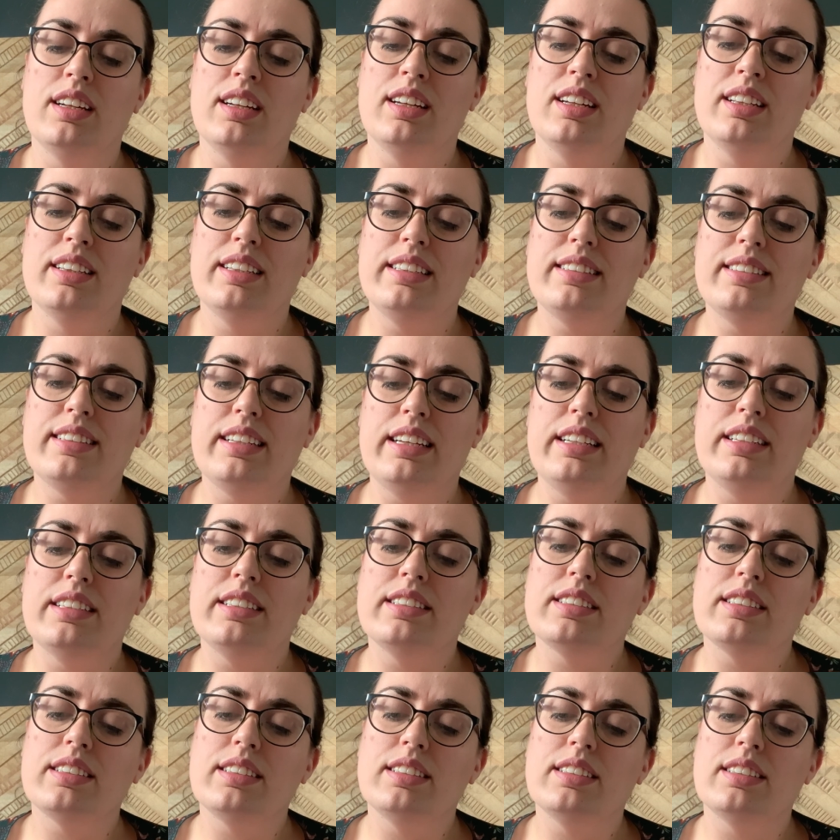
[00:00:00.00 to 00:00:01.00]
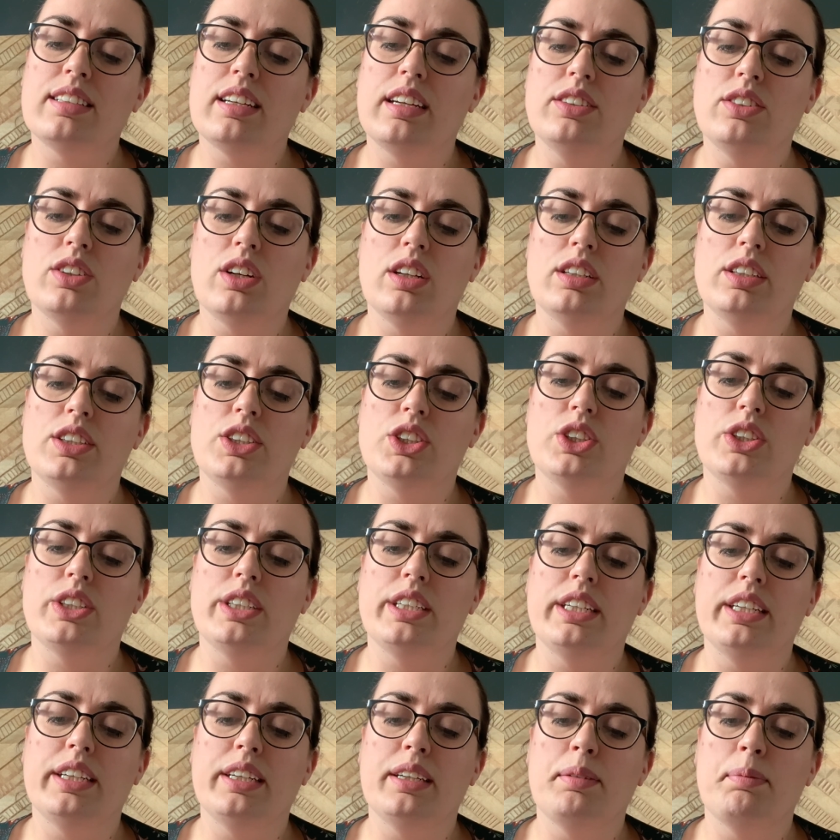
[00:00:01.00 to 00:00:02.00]
This innocent
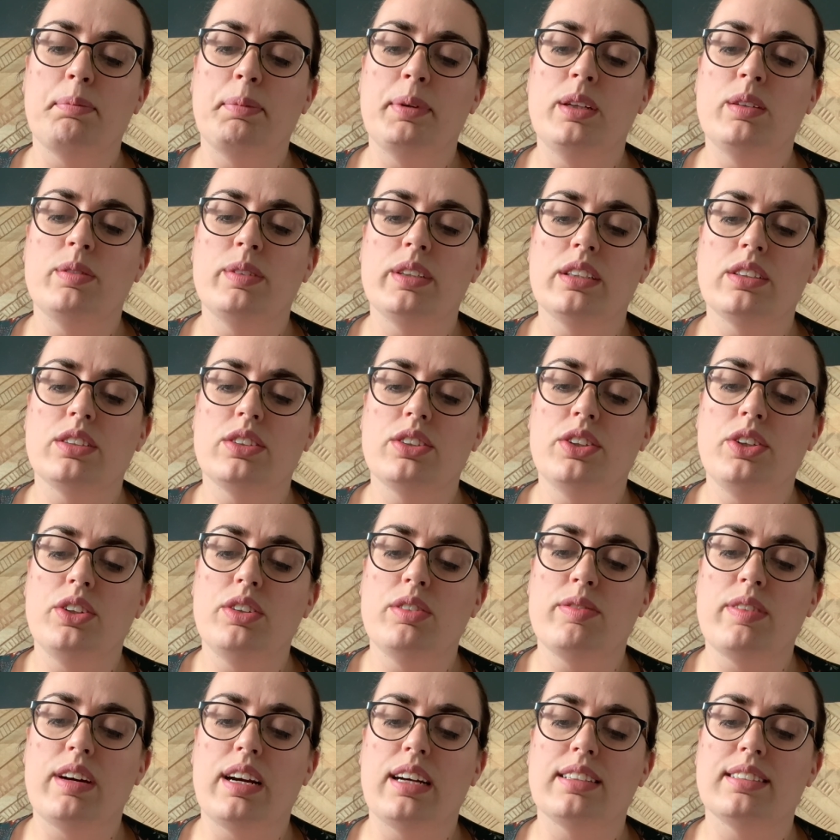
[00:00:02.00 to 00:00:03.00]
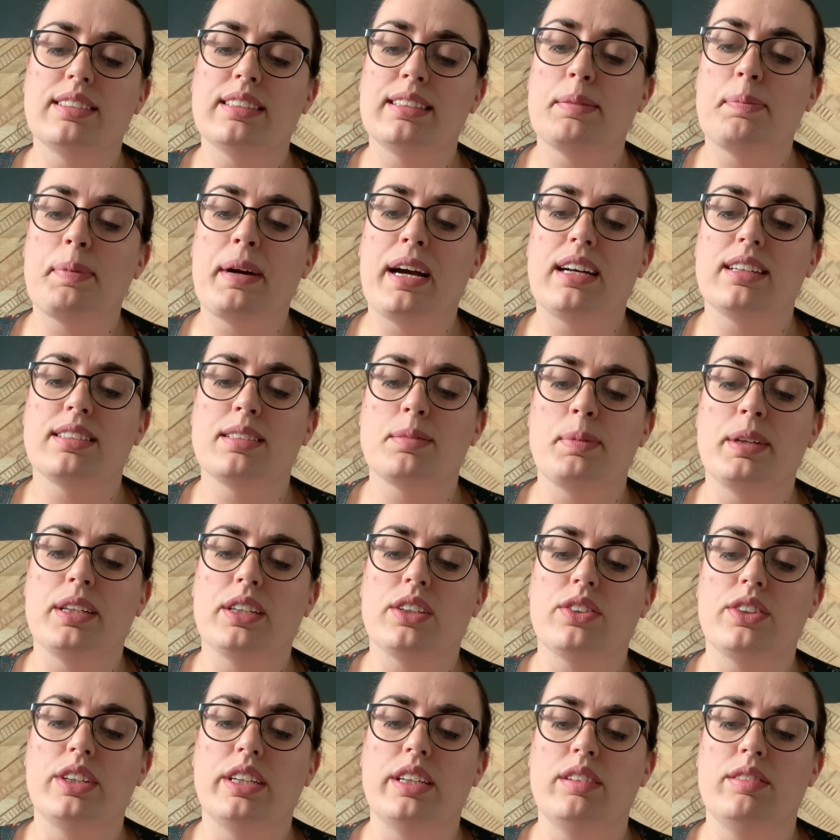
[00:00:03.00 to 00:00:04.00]
idolatry, moving too fast past my
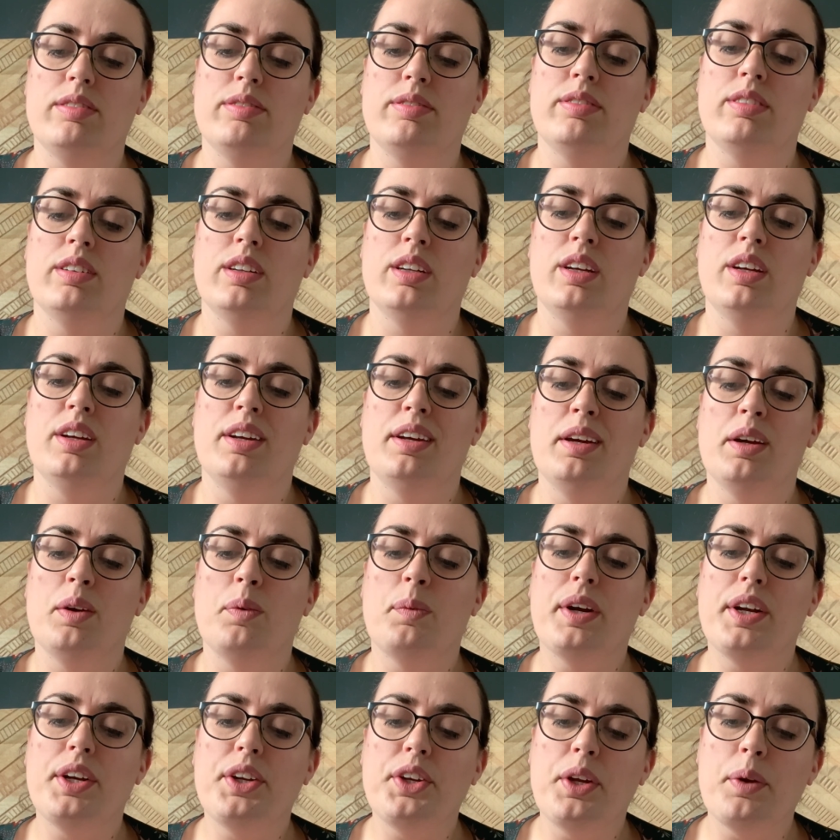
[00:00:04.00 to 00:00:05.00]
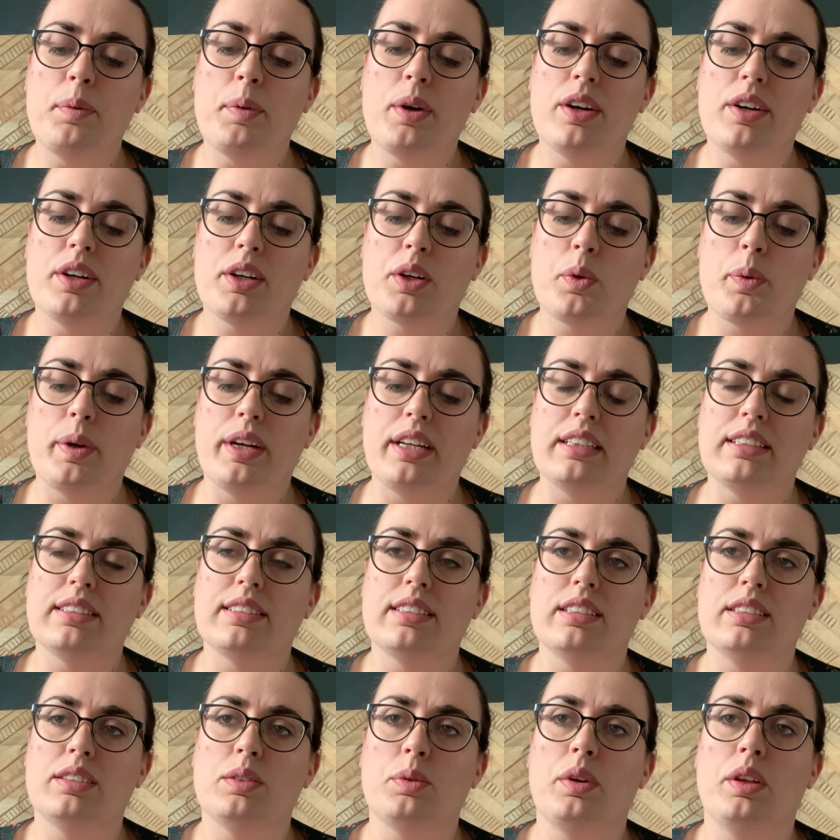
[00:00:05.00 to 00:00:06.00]
grief, when you are
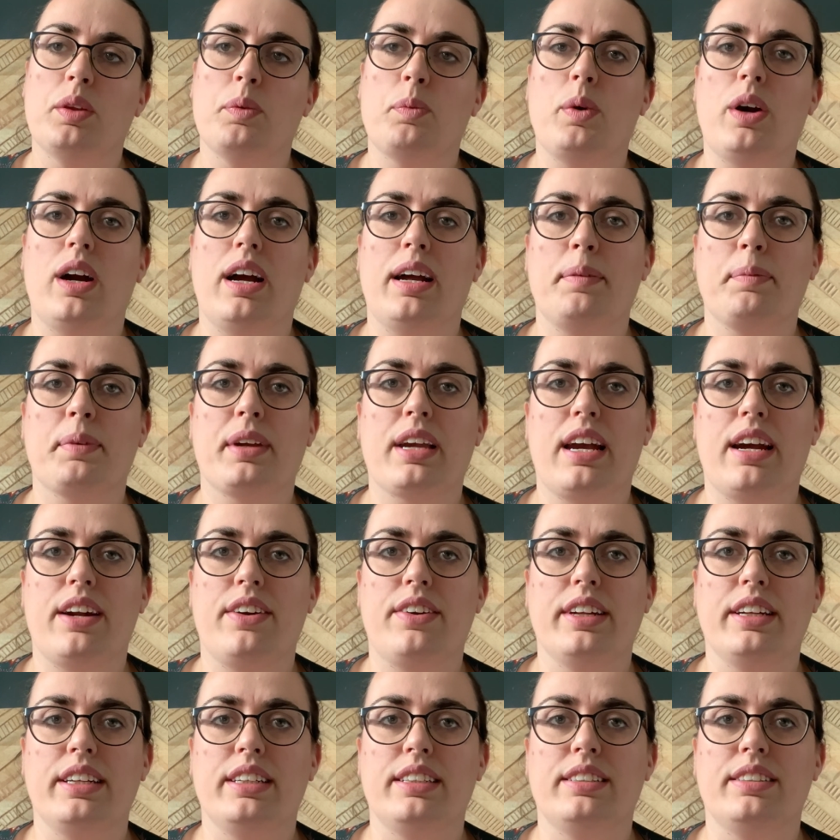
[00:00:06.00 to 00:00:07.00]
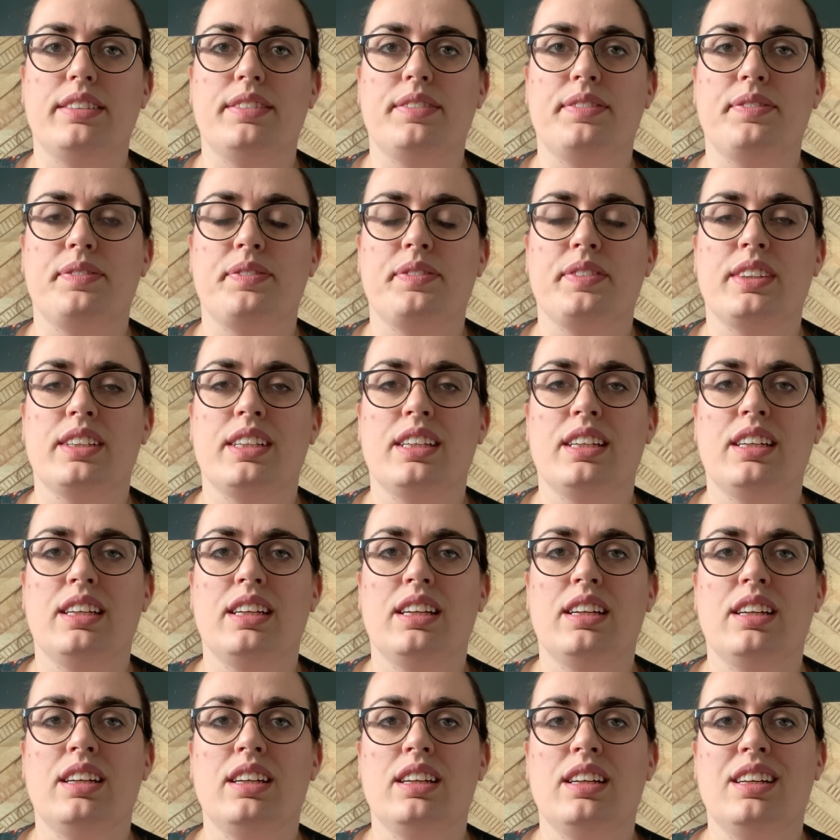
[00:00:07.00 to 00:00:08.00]
acquainted with what I'm carrying."
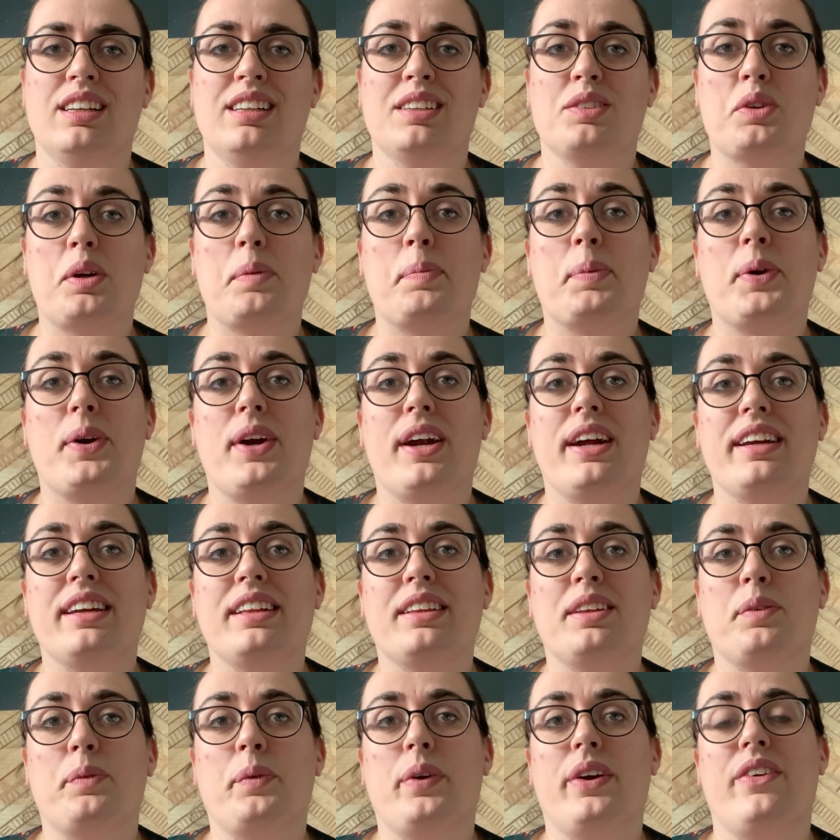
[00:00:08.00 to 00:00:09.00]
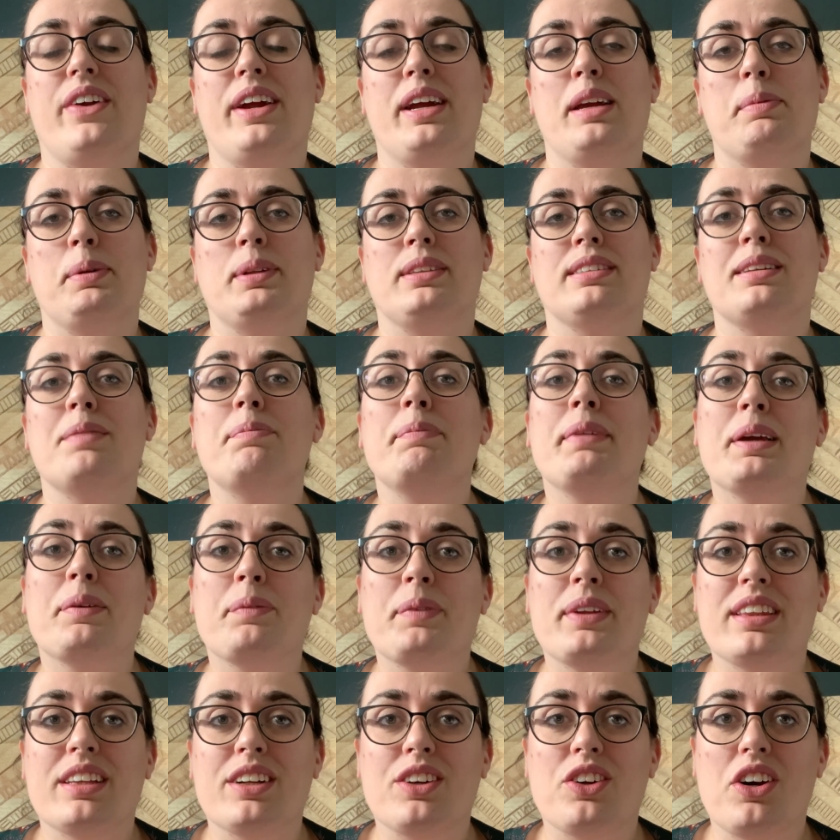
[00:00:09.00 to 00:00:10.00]
So I pray that we're able to meet
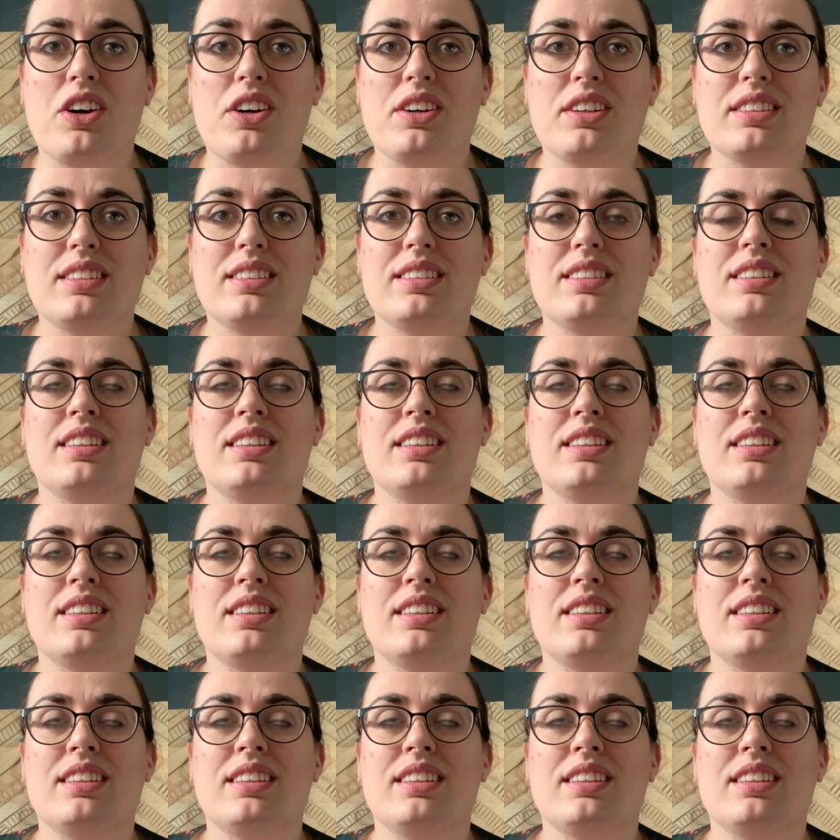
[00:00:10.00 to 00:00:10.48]
with the God